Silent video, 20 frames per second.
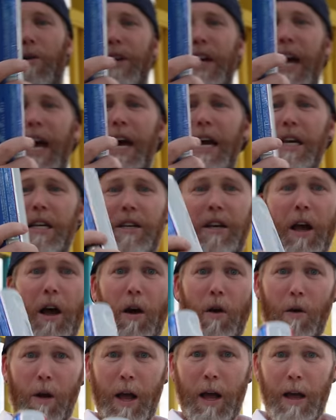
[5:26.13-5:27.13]
Okay,
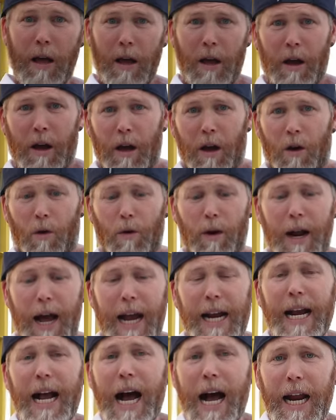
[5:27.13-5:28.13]
so what
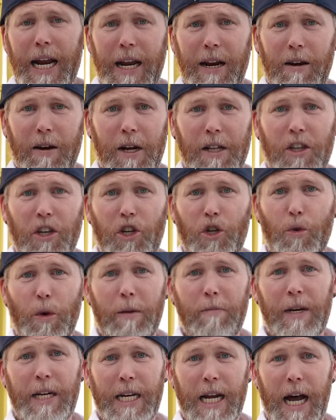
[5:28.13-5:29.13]
I got here at the
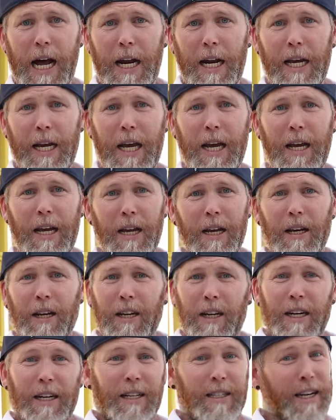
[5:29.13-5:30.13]
Swim and Tonic
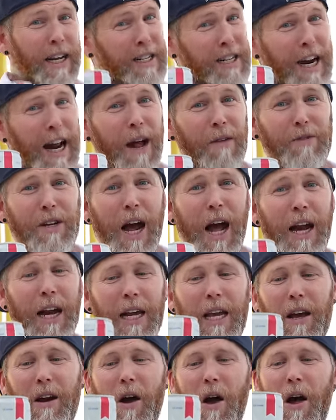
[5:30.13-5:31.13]
doesn't have
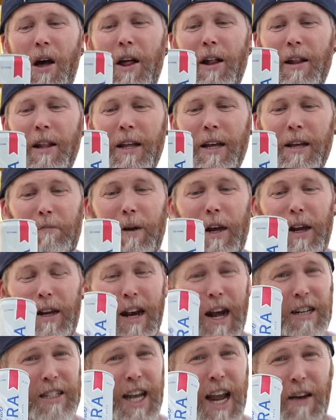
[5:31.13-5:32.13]
tonic at all, but it
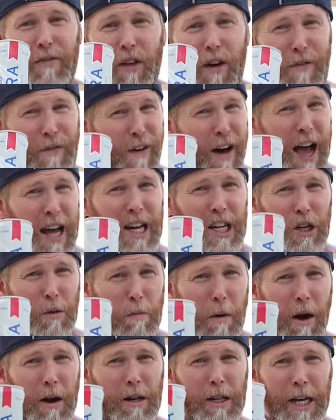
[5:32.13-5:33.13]
does have the finest
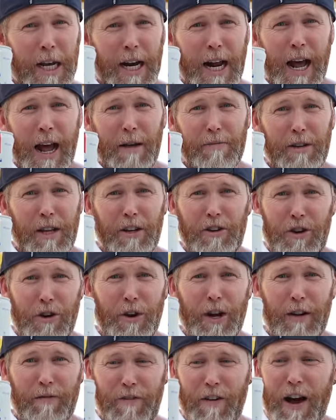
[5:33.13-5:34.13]
barley and hops that
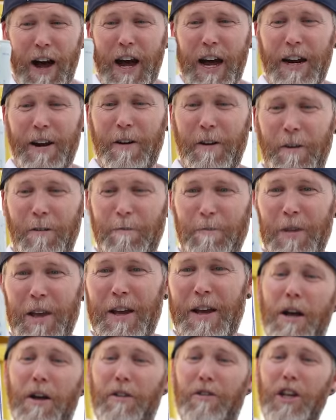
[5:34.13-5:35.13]
you can find.
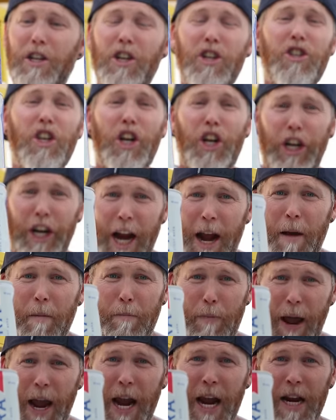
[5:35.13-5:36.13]
This is the
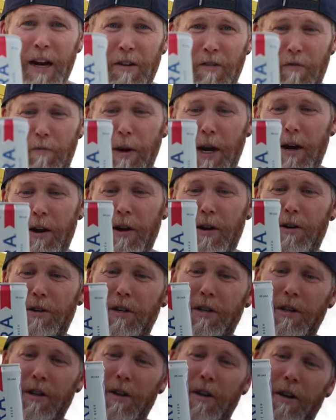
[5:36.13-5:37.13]
champagne of
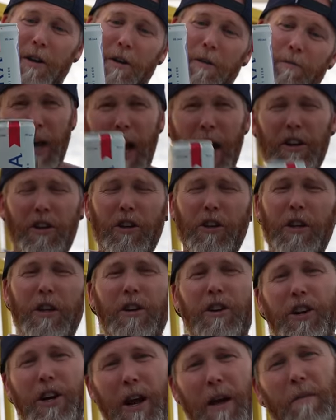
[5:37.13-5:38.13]
beers. Actually,
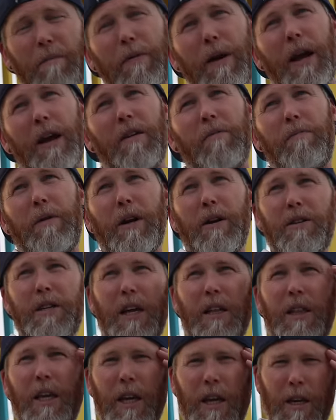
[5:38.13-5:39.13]
the champagne of beers,
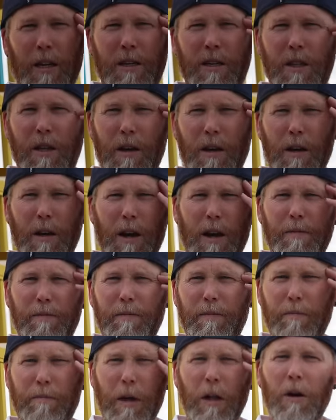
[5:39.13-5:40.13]
I think, is the
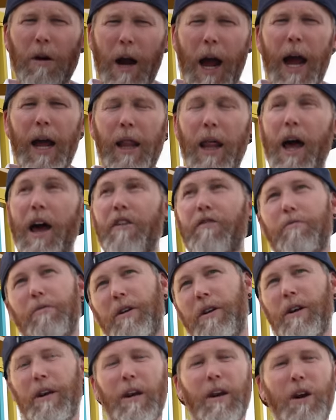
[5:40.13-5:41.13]
Miller High Life,
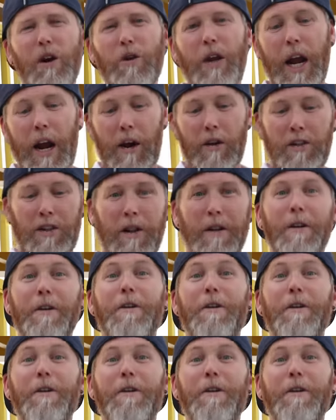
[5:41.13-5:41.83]
but who cares?